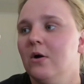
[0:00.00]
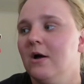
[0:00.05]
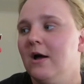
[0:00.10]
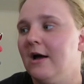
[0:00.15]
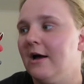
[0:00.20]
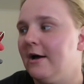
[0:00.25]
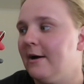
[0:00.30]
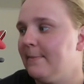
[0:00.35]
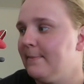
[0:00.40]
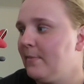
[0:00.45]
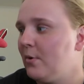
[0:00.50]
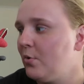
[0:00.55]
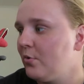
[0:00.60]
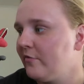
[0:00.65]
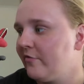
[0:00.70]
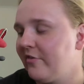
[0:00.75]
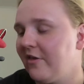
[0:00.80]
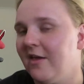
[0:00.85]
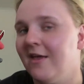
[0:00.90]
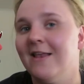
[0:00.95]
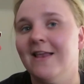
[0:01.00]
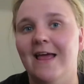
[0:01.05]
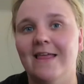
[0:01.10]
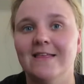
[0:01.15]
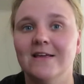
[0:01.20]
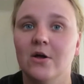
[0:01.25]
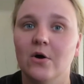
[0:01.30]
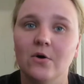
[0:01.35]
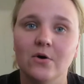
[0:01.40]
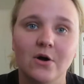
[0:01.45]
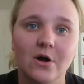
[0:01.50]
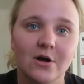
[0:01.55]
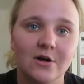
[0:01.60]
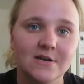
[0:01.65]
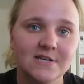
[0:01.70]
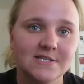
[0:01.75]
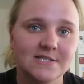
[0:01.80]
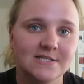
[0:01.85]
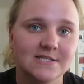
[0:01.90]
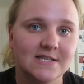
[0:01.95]
um, Horseland at the Gold
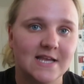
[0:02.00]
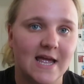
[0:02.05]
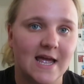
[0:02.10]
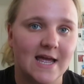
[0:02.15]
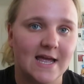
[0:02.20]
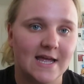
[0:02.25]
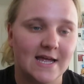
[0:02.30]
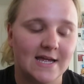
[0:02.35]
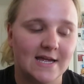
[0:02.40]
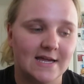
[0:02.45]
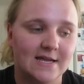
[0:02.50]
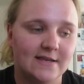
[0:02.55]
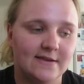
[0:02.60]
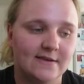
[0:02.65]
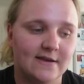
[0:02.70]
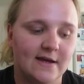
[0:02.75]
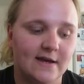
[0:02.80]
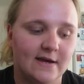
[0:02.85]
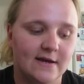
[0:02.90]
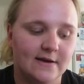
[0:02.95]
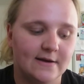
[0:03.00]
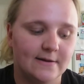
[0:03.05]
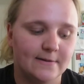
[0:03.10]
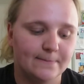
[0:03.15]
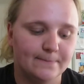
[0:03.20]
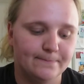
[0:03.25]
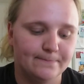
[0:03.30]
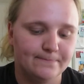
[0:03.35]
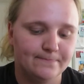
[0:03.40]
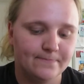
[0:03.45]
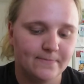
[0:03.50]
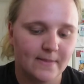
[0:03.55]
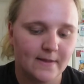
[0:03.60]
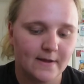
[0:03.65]
Coast and um,